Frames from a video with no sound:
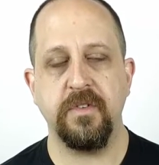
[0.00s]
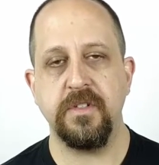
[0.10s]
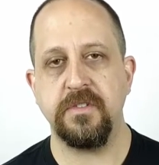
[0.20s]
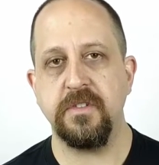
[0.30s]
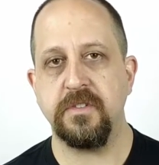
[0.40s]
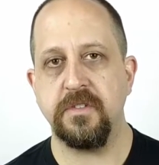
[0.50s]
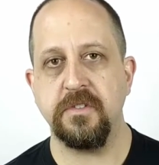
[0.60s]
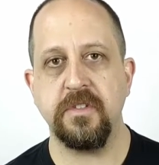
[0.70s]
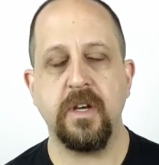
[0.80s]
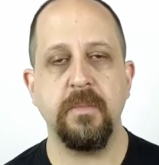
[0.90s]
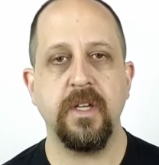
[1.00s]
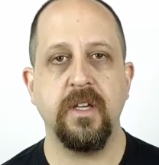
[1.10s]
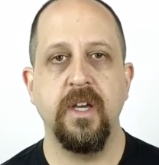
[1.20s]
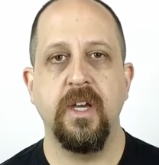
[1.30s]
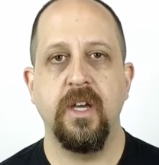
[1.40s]
For instance, the
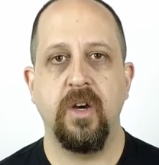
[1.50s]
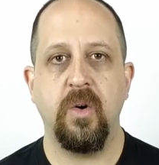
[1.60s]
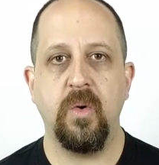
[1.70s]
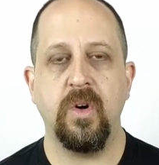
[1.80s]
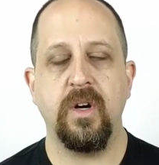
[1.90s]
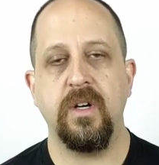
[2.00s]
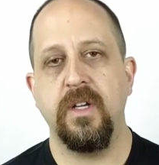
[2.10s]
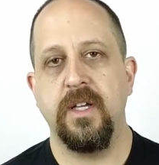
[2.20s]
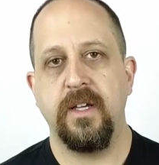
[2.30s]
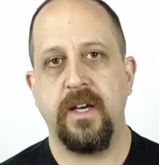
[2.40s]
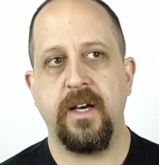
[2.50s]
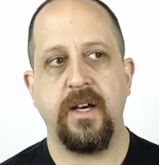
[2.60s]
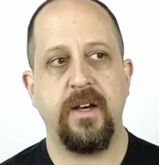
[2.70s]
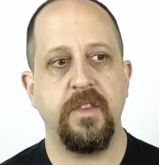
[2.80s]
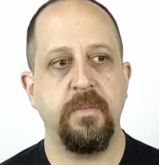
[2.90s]
stomach or
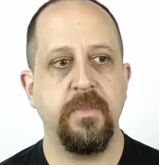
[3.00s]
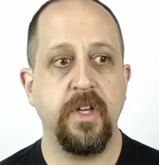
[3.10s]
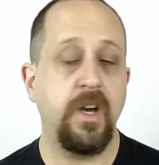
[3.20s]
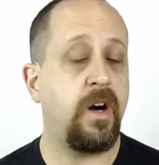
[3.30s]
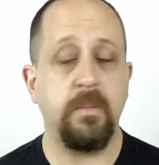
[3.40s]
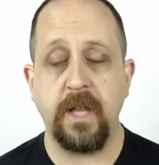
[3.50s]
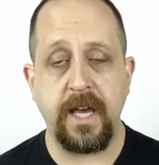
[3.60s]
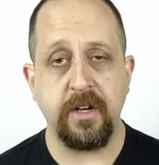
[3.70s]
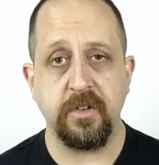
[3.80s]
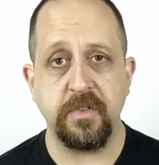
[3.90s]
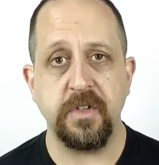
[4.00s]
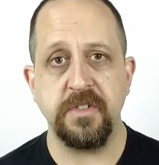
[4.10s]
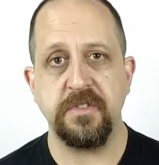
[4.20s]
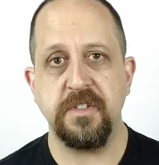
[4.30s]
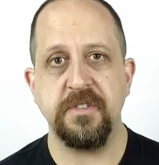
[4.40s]
the gallbladder, for
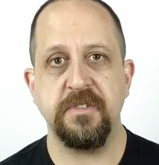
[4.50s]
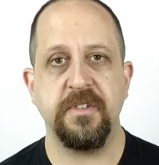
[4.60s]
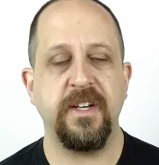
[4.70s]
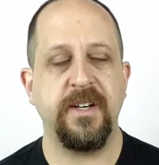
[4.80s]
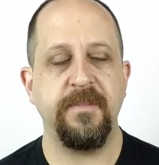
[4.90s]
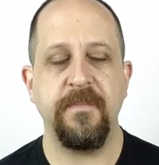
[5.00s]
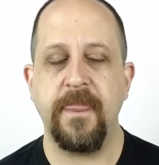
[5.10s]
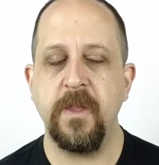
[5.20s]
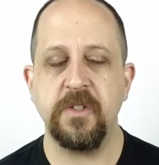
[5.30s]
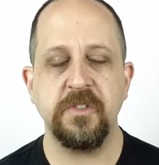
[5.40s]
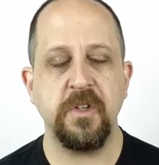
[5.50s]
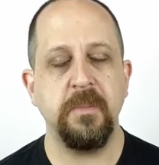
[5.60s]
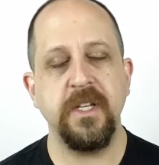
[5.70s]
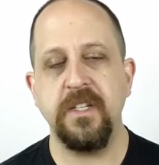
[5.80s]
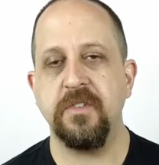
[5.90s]
instance. There's so
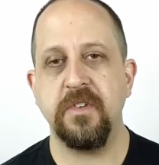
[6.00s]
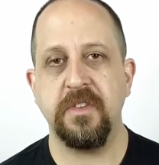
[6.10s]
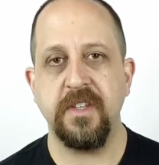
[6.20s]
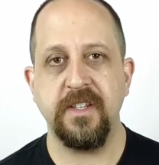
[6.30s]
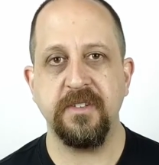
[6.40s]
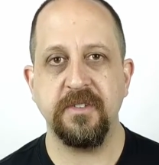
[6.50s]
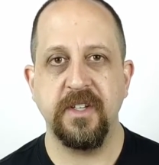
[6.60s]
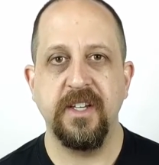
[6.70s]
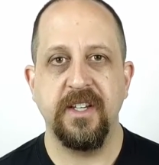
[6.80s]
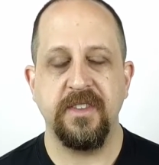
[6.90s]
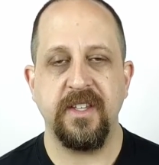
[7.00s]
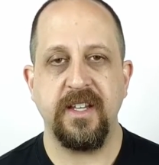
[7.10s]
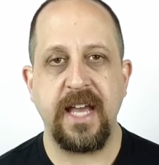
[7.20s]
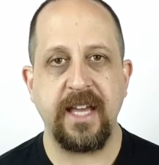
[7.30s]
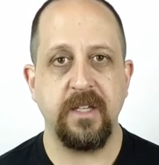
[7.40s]
many different things
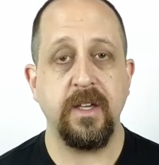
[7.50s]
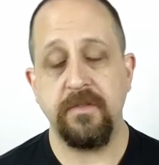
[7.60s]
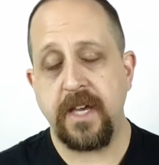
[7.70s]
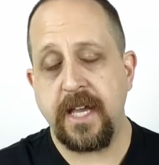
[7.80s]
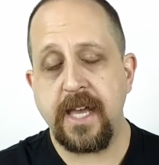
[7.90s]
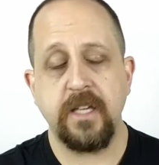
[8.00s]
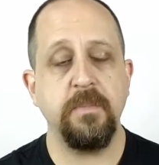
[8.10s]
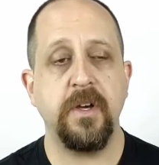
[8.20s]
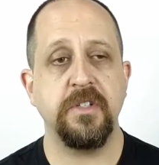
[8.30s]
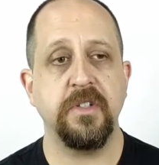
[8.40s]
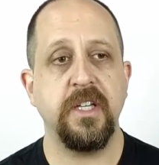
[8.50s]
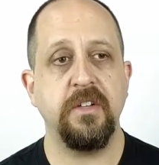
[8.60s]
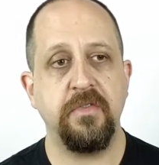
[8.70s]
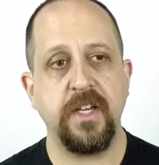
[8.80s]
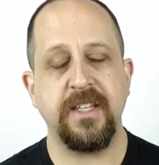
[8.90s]
that, in fact, acupuncture can
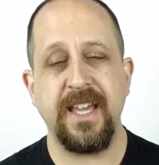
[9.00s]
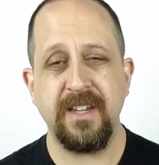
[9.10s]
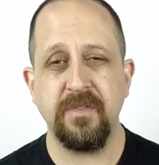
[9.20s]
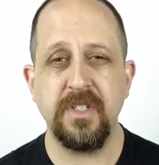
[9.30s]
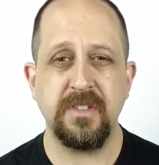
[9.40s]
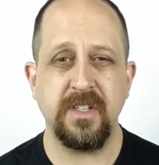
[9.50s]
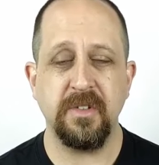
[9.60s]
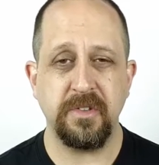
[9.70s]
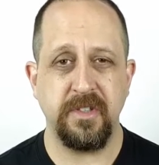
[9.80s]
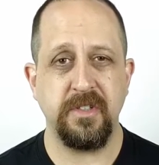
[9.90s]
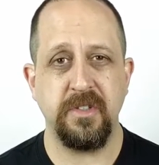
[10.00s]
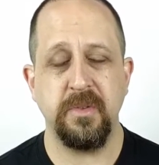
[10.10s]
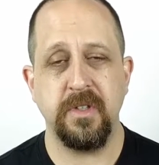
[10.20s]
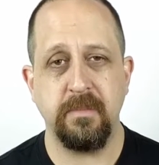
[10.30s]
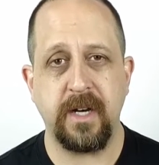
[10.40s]
affect every single
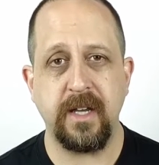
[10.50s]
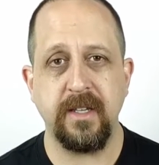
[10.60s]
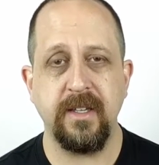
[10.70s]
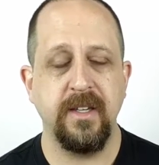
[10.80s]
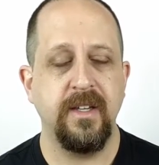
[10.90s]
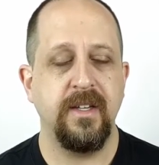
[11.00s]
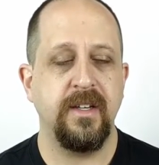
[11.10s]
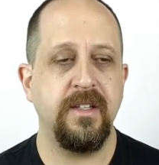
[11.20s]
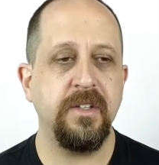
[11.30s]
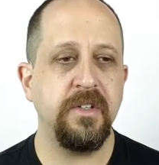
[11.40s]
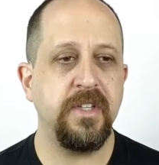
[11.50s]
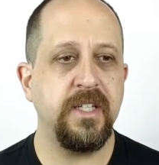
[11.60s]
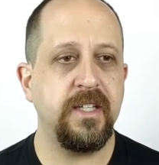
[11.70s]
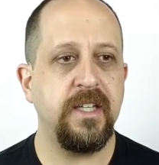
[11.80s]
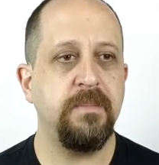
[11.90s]
tissue in the body. Another
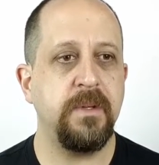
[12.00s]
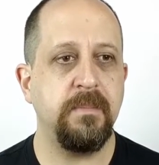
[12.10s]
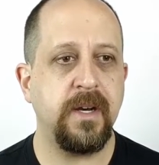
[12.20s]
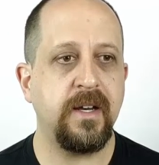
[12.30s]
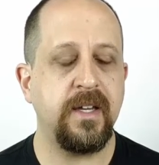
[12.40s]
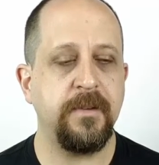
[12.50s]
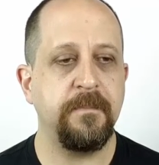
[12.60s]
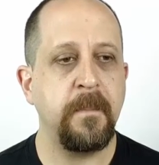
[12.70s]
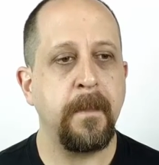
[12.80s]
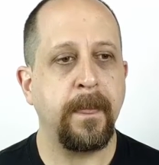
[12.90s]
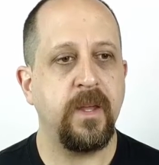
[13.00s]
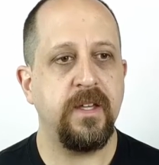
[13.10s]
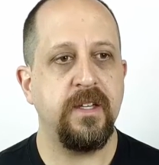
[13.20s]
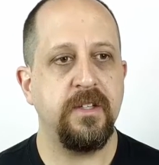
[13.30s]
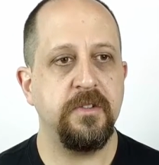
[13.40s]
thing to keep in mind
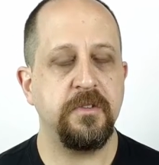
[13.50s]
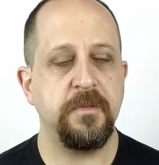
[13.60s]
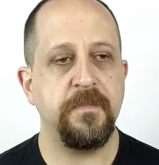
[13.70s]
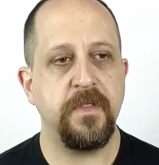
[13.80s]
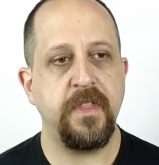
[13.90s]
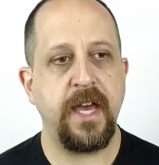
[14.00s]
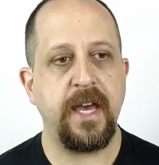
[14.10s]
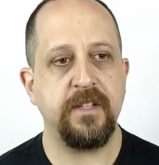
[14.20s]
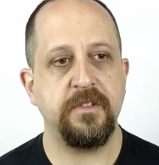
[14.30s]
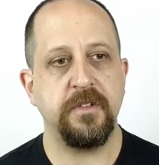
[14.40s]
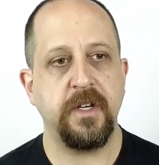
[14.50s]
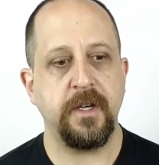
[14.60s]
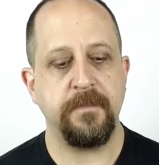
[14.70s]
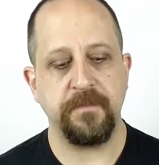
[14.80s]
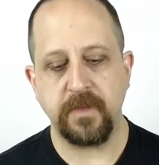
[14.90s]
is that
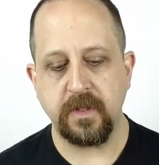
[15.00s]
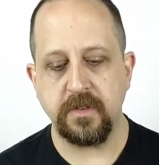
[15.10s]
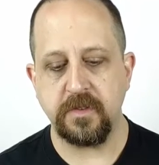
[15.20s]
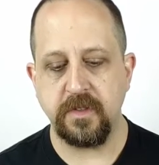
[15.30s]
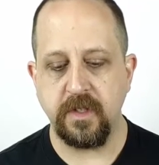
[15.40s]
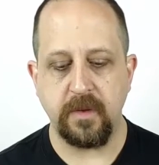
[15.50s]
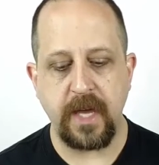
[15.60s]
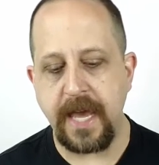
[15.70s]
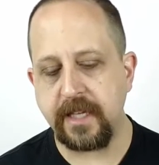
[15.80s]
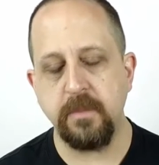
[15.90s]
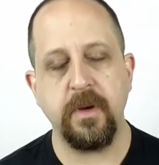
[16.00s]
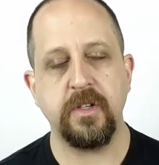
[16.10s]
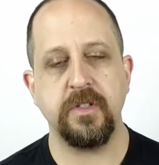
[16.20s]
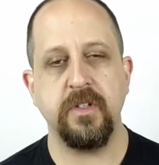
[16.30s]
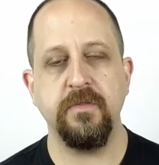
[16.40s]

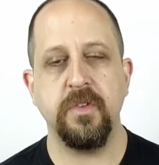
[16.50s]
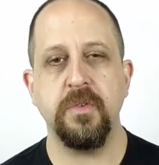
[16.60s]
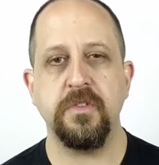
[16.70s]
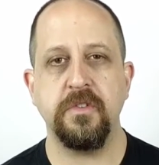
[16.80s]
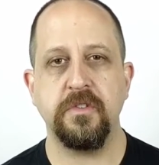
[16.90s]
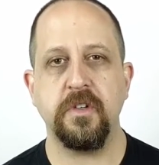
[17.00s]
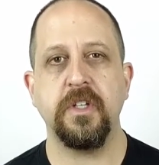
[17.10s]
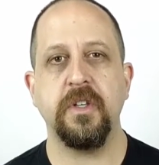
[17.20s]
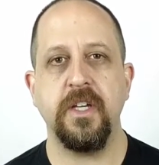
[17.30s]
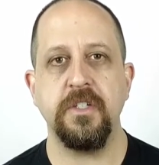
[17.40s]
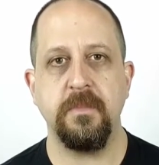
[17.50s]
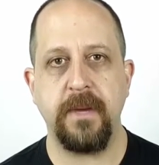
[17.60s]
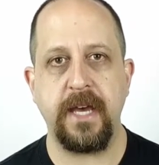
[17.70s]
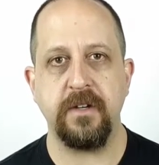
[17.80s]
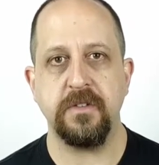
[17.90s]
acupuncture influences circulation
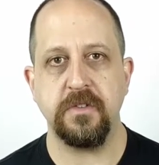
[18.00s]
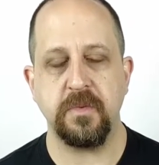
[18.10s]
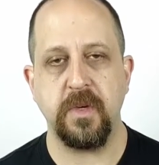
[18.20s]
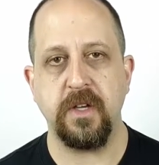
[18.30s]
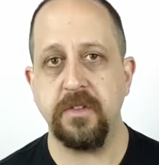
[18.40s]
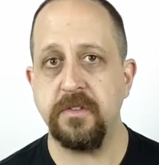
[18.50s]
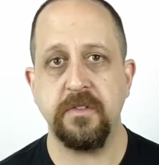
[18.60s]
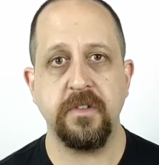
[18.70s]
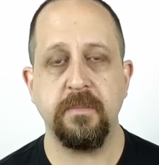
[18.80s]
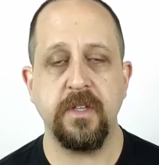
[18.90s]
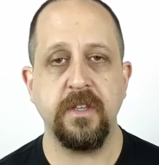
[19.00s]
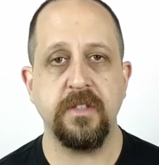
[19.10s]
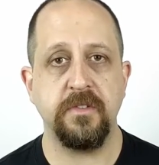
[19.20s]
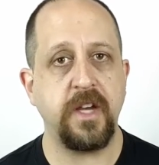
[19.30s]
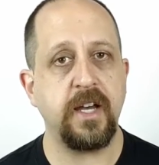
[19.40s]
patterns as well. This is something
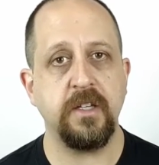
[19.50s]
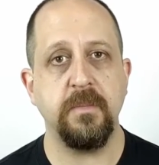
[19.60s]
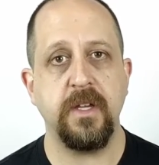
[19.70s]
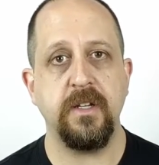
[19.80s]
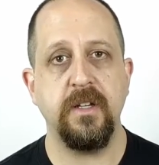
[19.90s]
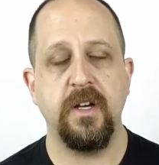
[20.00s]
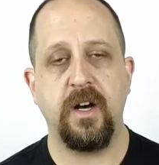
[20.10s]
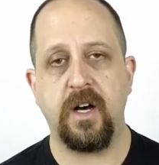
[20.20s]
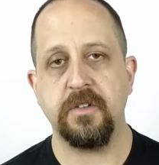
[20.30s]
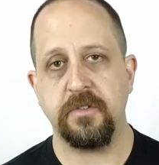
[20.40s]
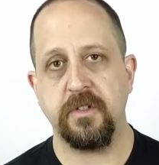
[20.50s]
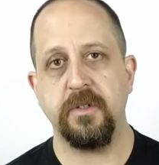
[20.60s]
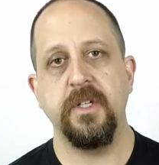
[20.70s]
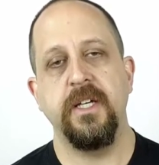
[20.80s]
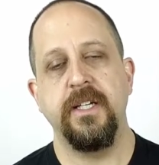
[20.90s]
that's documented
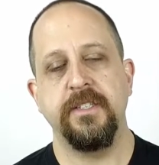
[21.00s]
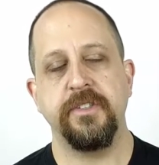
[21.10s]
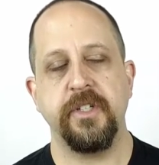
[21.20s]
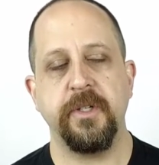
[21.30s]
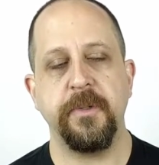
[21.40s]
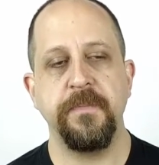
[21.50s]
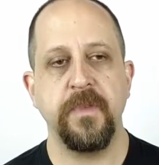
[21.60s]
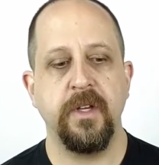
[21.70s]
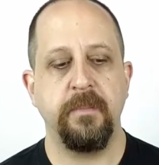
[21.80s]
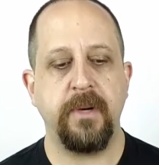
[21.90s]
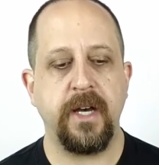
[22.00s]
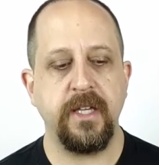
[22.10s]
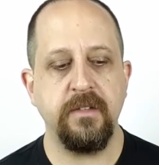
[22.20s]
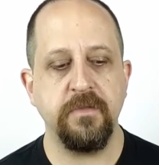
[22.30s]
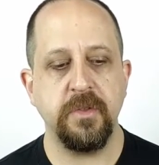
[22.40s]
also. So
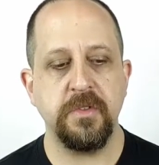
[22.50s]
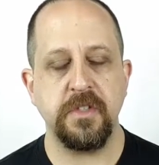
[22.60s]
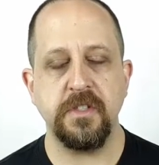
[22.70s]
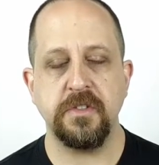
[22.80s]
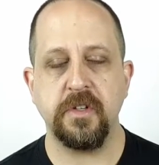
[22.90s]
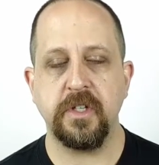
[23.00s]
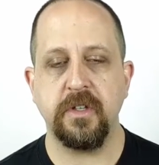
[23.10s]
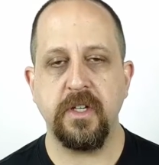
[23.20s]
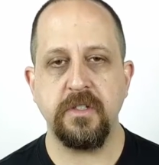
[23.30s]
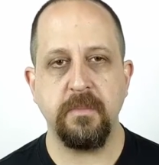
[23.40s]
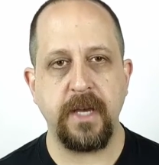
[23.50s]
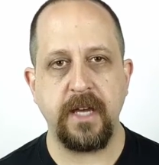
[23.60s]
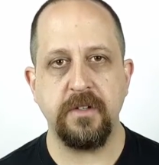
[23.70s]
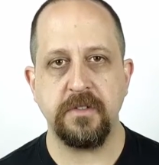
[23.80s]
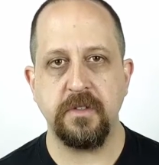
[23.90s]
by influencing circulation
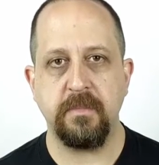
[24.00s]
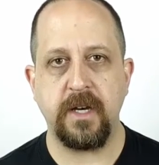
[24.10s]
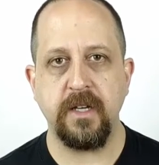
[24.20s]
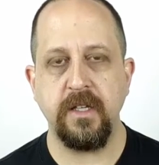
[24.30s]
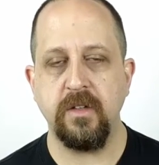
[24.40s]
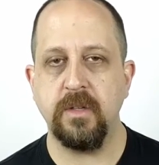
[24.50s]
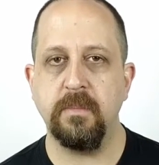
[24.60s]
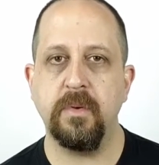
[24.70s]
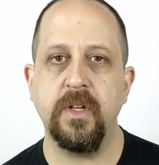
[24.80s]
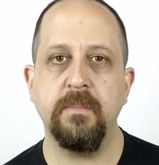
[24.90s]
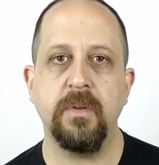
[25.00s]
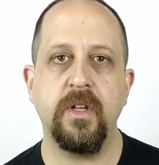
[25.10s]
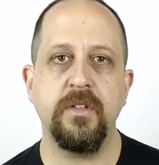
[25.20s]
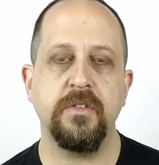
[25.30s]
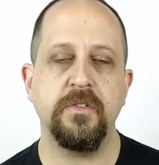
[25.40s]
patterns in the body, you can bring
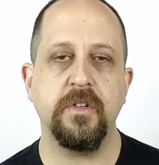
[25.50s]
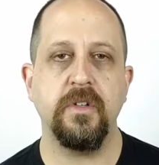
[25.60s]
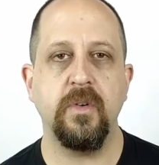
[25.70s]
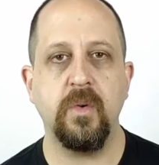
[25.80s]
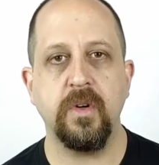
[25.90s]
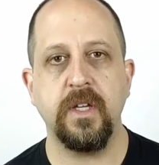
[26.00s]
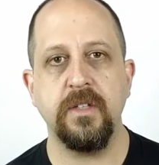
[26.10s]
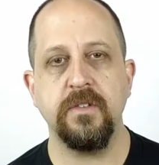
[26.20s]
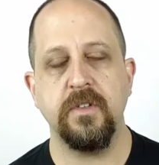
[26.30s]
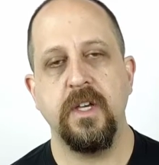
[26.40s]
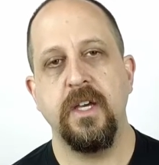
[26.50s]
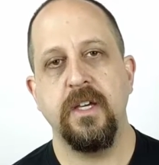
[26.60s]
blood to certain organs.